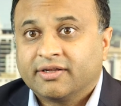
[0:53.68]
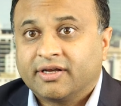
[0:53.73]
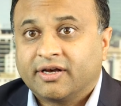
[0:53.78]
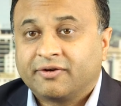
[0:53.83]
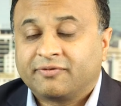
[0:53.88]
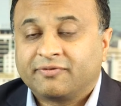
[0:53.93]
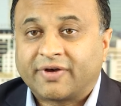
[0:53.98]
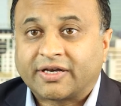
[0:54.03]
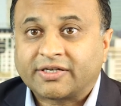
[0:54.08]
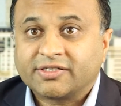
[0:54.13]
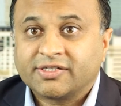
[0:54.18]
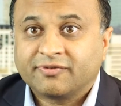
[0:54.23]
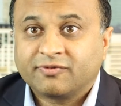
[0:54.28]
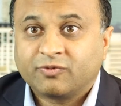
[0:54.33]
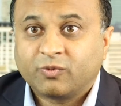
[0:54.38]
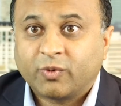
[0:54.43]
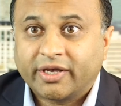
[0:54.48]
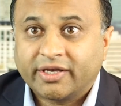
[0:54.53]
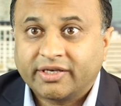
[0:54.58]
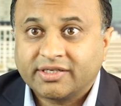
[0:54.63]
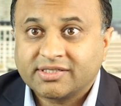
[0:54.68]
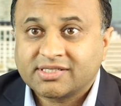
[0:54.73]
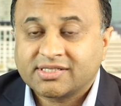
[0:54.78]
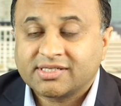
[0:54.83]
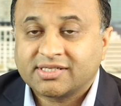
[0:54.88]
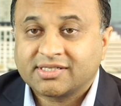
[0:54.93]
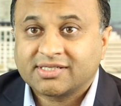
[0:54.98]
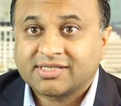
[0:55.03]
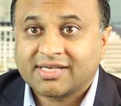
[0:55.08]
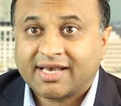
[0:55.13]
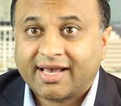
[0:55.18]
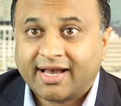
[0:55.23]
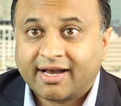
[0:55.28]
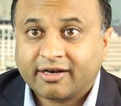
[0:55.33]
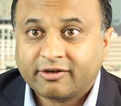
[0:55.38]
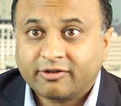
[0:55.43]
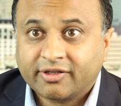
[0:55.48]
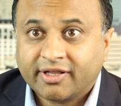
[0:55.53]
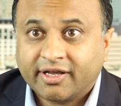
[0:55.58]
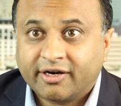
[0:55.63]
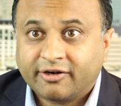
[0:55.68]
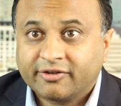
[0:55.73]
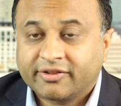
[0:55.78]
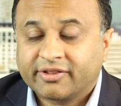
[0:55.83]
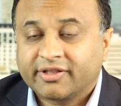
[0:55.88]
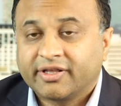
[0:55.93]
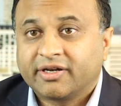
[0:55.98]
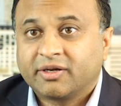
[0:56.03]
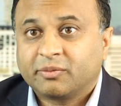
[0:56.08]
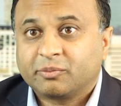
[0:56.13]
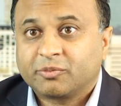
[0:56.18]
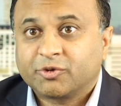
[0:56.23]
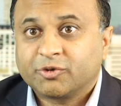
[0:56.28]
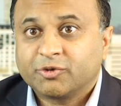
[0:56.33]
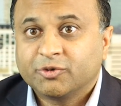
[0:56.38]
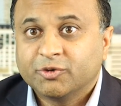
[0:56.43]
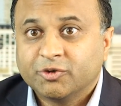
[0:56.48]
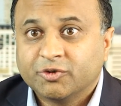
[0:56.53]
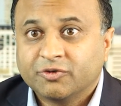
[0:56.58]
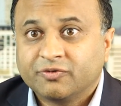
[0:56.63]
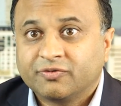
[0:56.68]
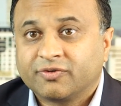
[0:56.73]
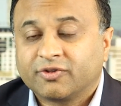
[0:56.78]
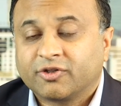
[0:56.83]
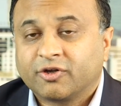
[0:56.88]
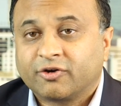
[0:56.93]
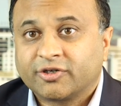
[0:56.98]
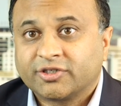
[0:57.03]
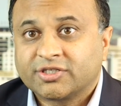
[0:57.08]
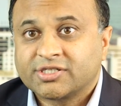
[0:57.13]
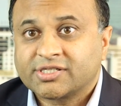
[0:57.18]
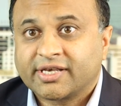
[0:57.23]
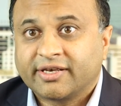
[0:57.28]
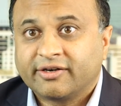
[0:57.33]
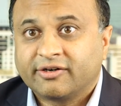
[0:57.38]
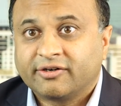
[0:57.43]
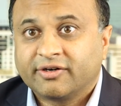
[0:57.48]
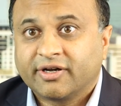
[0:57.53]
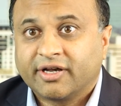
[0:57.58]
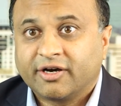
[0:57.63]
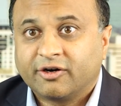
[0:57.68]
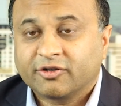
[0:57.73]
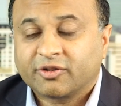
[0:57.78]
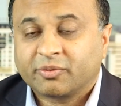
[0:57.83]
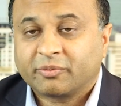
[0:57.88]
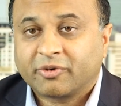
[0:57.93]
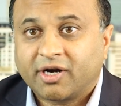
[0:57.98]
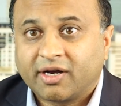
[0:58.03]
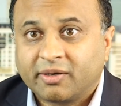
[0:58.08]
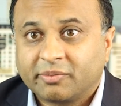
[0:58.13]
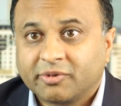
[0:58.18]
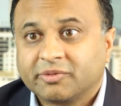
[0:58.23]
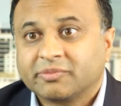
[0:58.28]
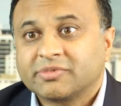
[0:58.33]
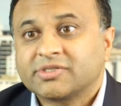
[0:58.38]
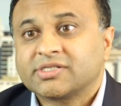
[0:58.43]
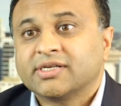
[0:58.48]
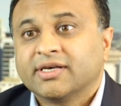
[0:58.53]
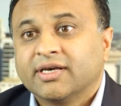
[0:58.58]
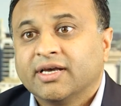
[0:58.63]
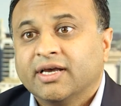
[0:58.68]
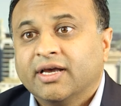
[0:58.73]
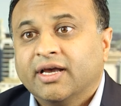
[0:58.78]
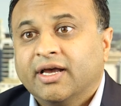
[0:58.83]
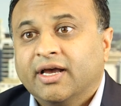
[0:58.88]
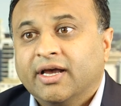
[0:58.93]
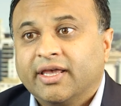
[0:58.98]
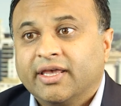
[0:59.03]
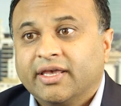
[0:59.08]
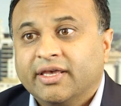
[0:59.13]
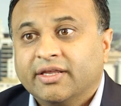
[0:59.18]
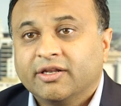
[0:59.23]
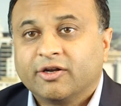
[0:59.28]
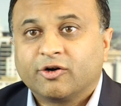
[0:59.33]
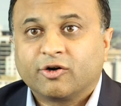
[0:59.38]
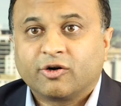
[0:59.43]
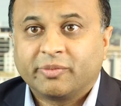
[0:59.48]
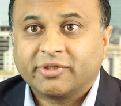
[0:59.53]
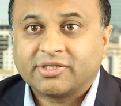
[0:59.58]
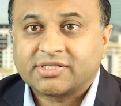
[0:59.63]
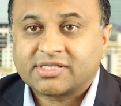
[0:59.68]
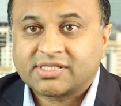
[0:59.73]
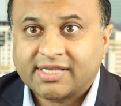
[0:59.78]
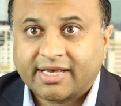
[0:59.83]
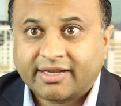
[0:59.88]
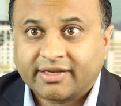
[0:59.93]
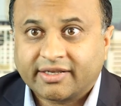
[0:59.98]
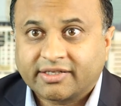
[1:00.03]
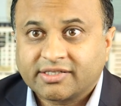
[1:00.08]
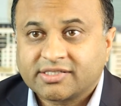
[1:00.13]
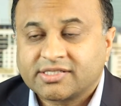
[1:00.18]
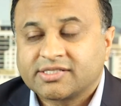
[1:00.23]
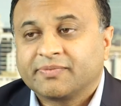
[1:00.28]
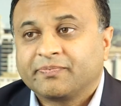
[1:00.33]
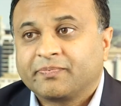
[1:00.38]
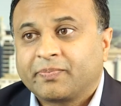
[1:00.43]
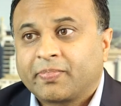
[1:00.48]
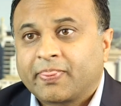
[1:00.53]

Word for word: effective ways to tackle health and improve large-scale health problems in urban settings.